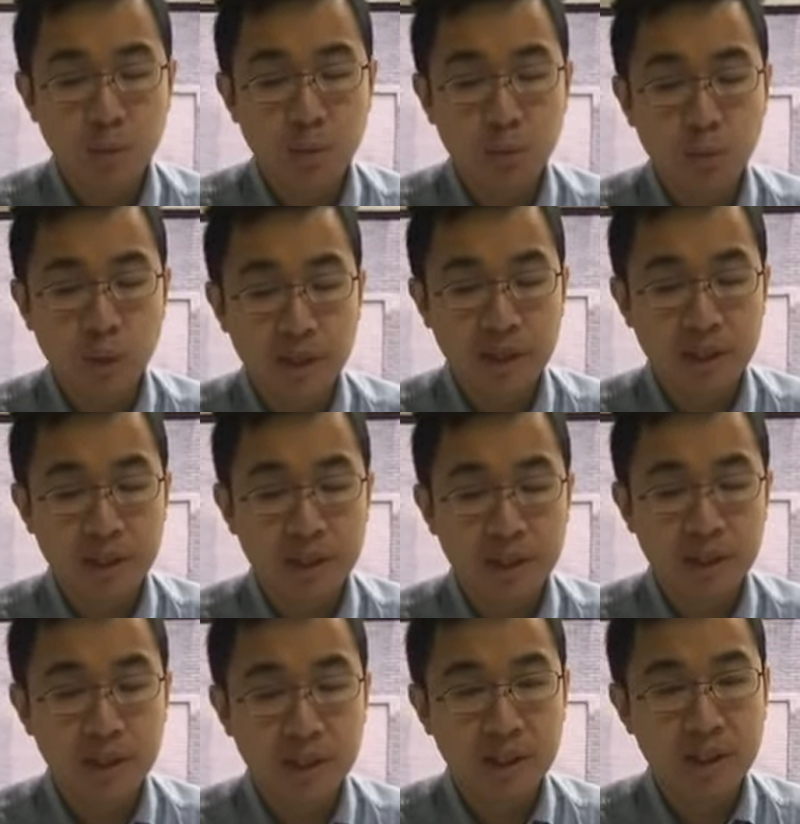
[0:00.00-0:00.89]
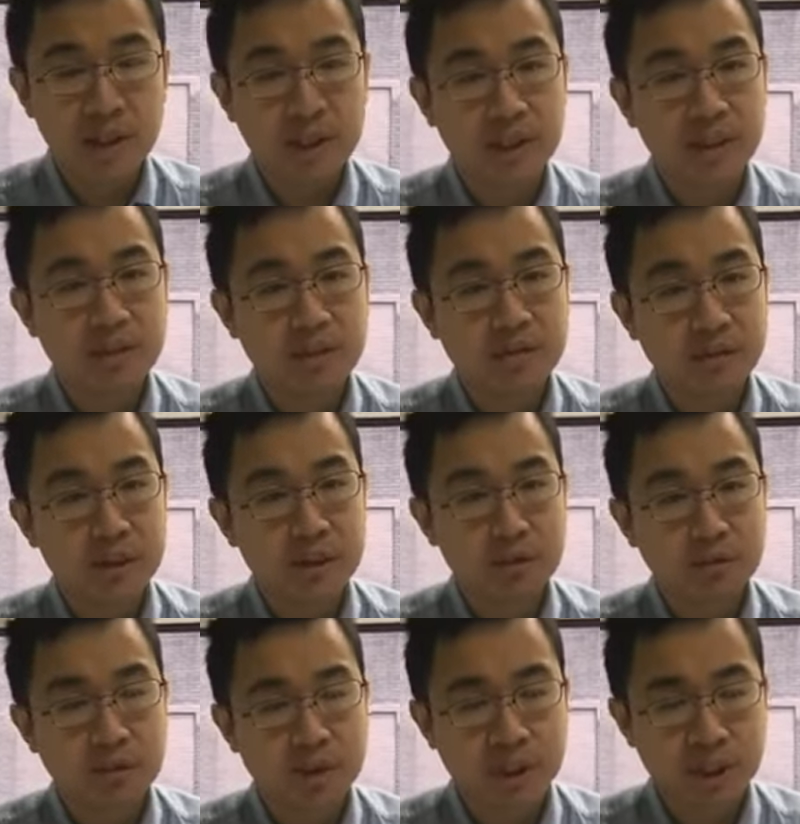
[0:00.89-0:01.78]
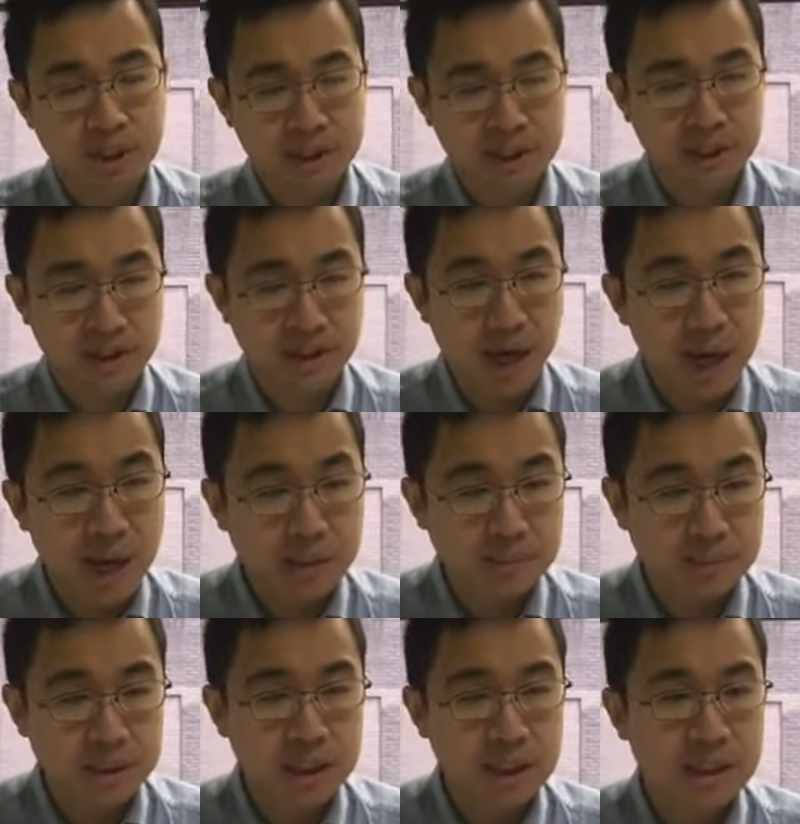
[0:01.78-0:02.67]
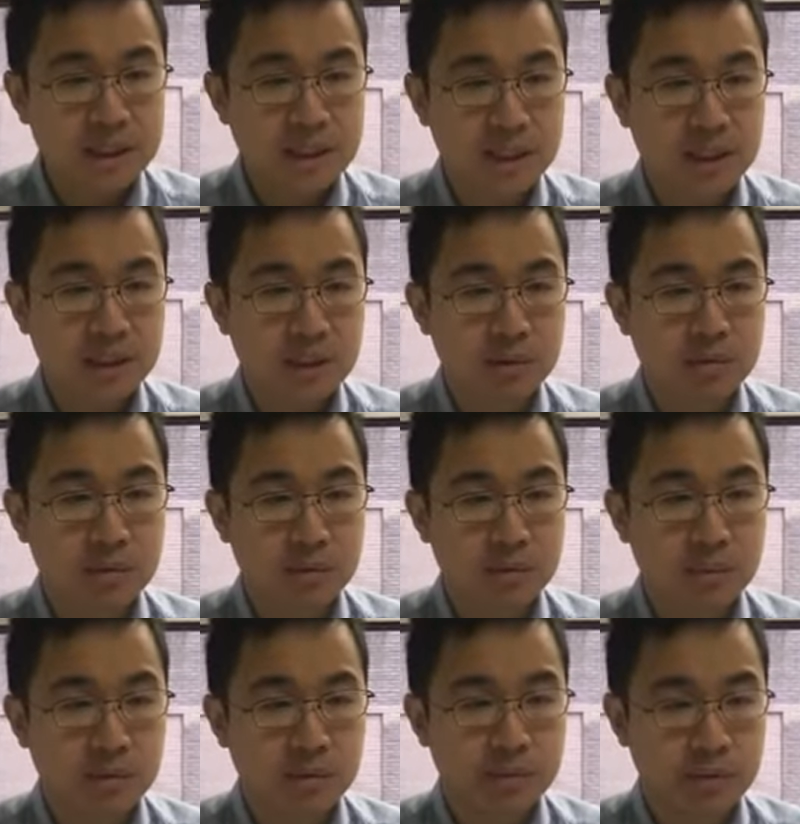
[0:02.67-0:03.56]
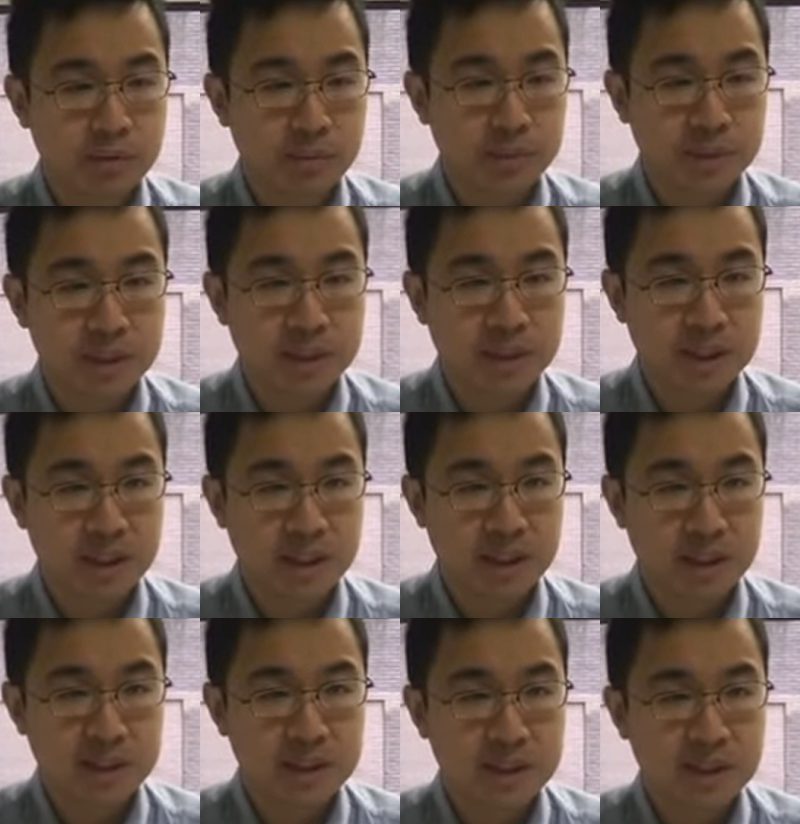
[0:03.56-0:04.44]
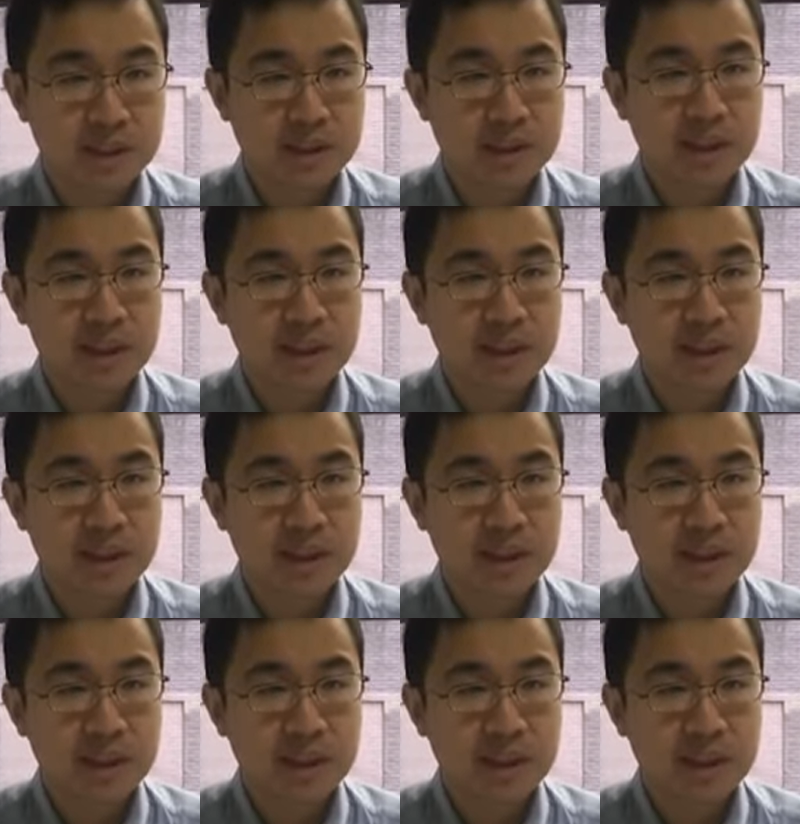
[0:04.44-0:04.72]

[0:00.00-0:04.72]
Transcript: when an individual is not placed into removal proceedings,